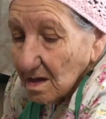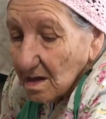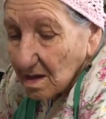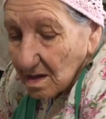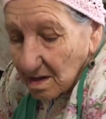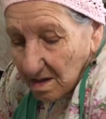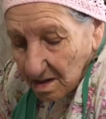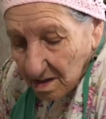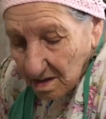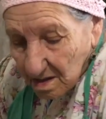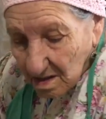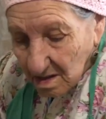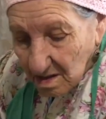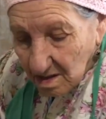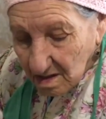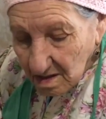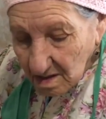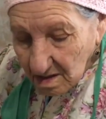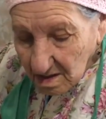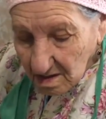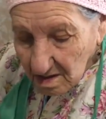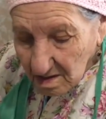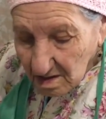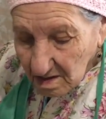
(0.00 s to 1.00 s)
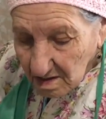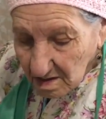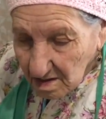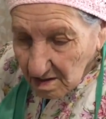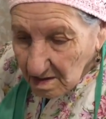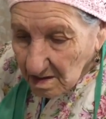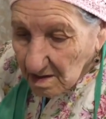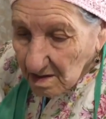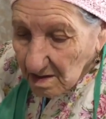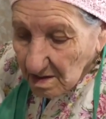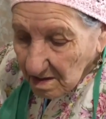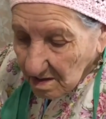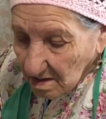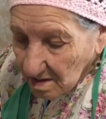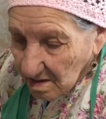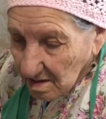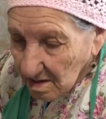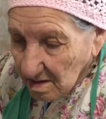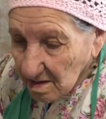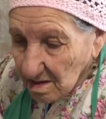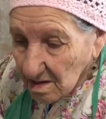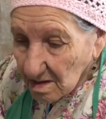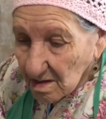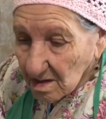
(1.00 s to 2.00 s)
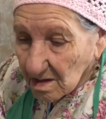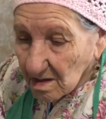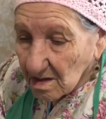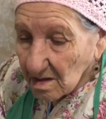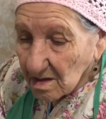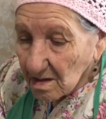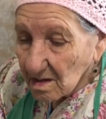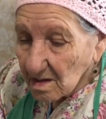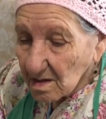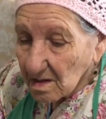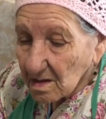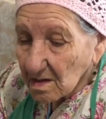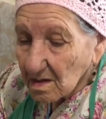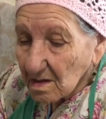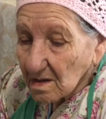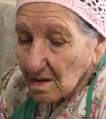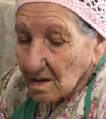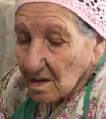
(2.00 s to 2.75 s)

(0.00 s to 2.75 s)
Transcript: Yeah. And then the eggs.